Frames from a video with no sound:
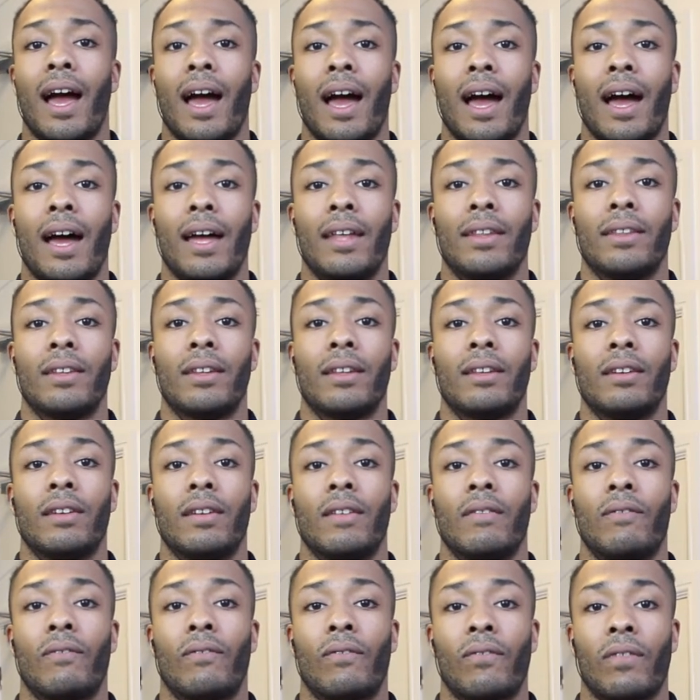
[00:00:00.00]
and the
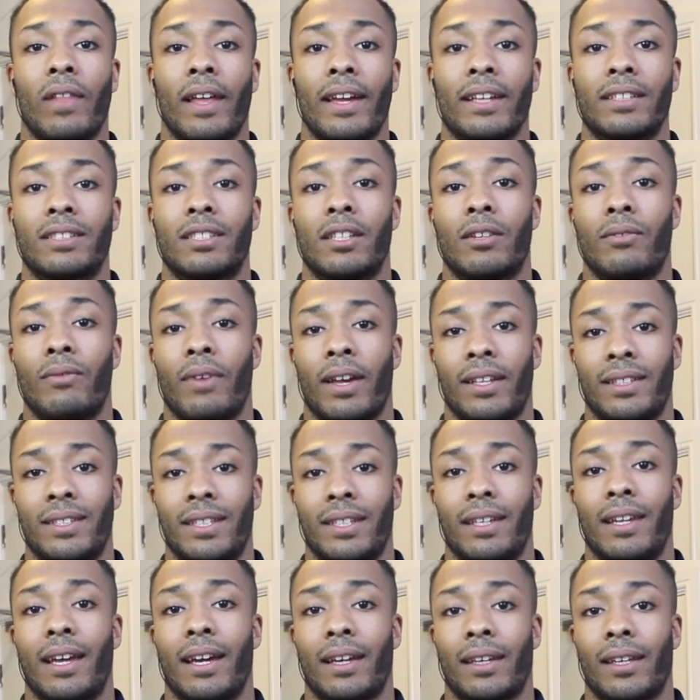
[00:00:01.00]
flexor
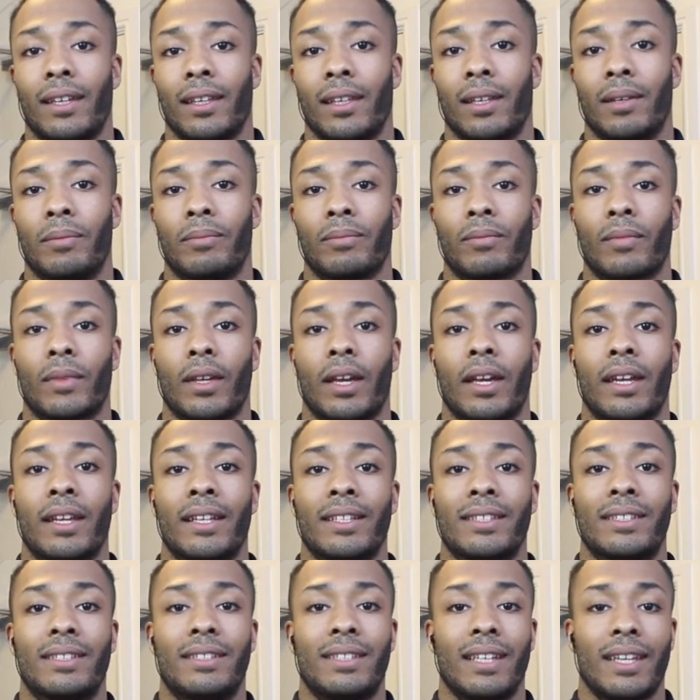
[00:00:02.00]
retinaculum, and it
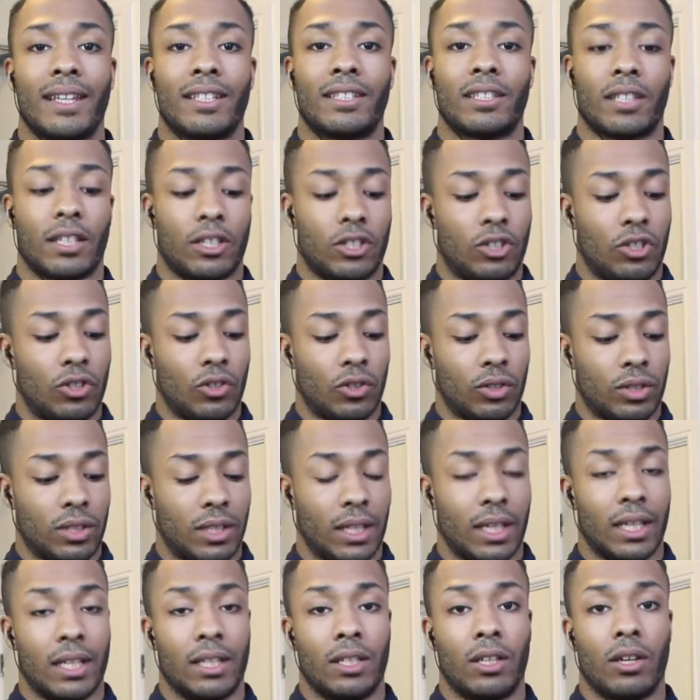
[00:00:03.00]
sits just
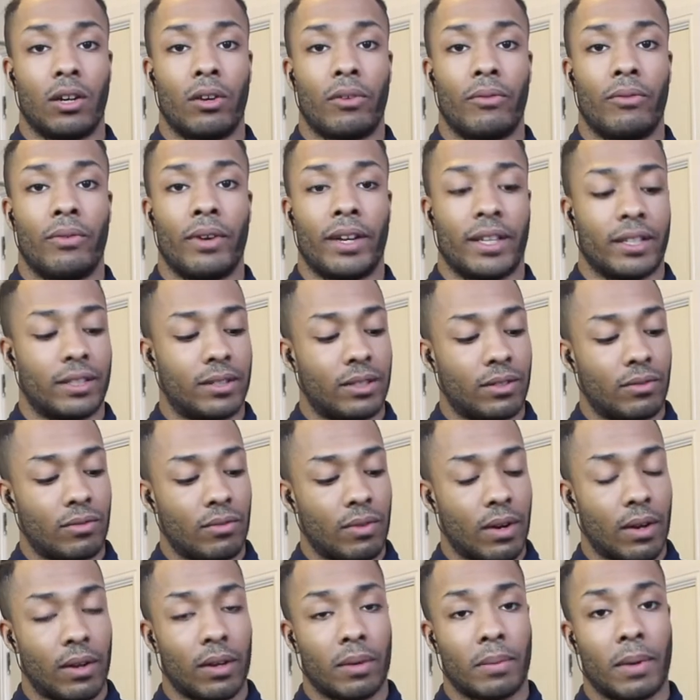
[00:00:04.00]
in your wrist
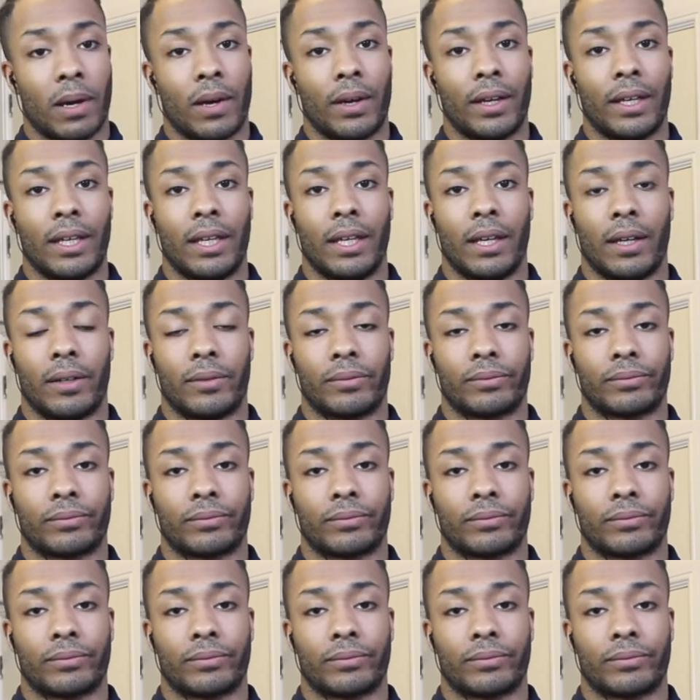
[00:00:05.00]
around about here.